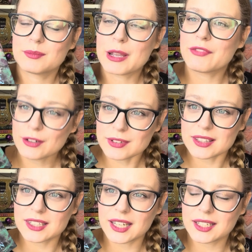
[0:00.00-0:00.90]
My
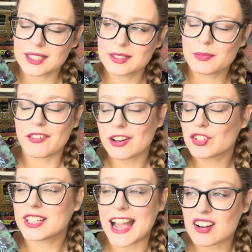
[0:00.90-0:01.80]

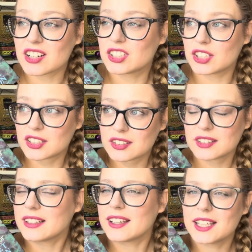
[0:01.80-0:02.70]
favorite character
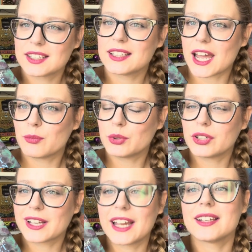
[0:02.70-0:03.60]
in that
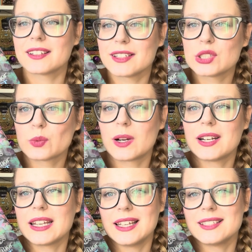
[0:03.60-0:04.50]
book and in this one
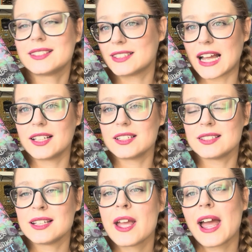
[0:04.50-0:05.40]
is Silas,
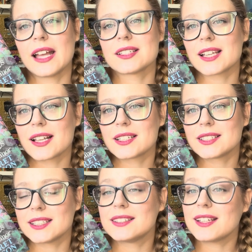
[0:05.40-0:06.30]
and Silas
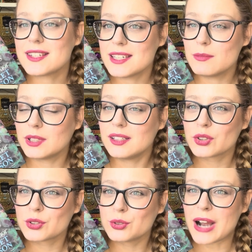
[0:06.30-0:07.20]
is a demon
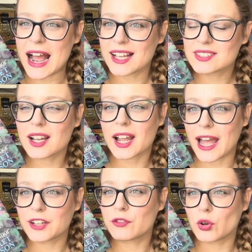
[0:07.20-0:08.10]
who has a
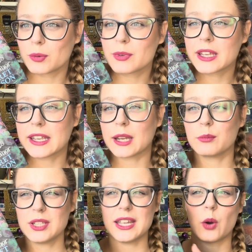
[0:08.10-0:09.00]
cat form. He can
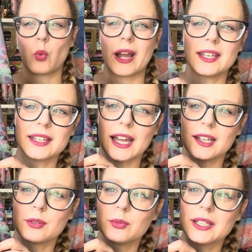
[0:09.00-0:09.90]
be a white
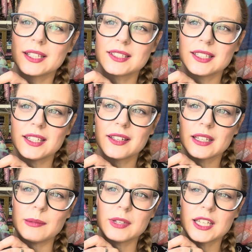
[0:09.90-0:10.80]
cat. We can see
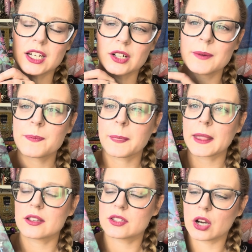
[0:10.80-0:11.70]
him here.
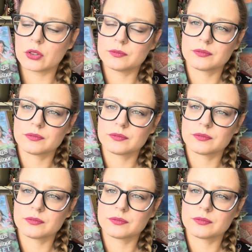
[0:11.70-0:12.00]
So